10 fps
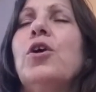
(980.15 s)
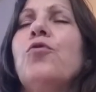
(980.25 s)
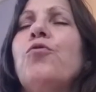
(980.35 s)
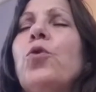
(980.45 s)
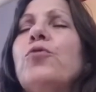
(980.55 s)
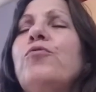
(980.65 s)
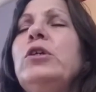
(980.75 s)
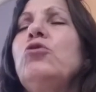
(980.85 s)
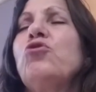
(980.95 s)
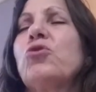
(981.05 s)
for
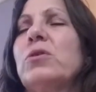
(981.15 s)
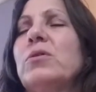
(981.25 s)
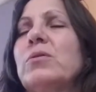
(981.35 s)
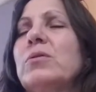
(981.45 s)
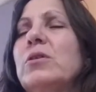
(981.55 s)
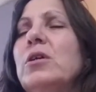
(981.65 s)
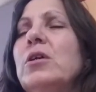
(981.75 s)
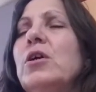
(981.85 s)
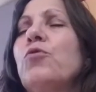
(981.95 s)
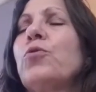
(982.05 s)
future,
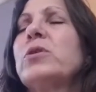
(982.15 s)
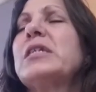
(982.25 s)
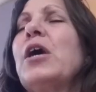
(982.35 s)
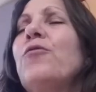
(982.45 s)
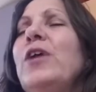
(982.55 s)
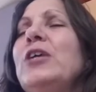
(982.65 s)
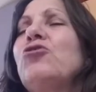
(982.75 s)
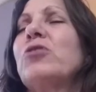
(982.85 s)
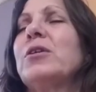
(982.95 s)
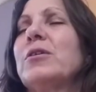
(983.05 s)
for
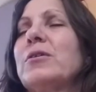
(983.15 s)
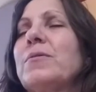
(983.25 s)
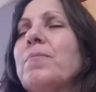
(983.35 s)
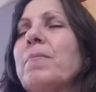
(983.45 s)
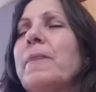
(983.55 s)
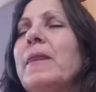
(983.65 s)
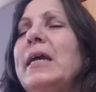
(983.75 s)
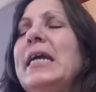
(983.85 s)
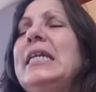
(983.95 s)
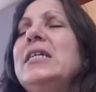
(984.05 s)
salvation.
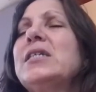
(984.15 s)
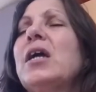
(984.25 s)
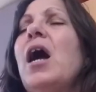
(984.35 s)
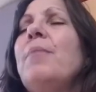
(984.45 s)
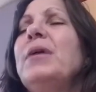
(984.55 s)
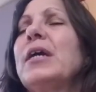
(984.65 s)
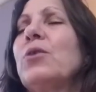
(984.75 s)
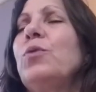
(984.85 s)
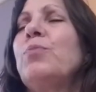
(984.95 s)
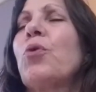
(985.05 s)
It is
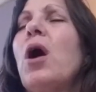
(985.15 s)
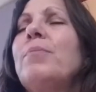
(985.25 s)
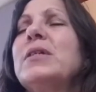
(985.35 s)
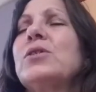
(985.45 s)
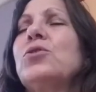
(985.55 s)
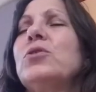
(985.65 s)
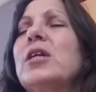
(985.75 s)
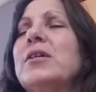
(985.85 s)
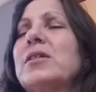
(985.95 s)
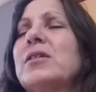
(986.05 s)
coming, we promise you
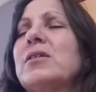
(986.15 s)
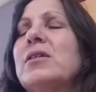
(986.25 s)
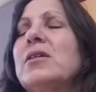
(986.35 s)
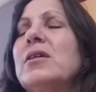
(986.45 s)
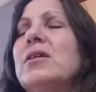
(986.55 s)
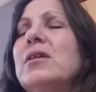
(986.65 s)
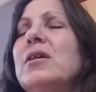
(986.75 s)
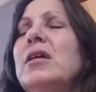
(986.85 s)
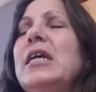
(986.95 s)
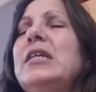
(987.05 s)
this.
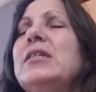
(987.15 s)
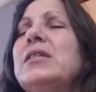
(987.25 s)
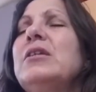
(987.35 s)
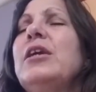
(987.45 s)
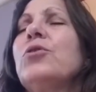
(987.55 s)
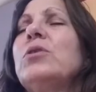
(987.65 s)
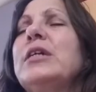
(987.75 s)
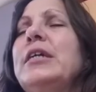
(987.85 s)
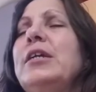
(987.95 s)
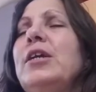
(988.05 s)
It is
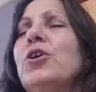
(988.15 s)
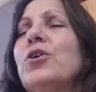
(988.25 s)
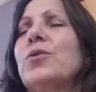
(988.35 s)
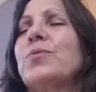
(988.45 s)
nearly here.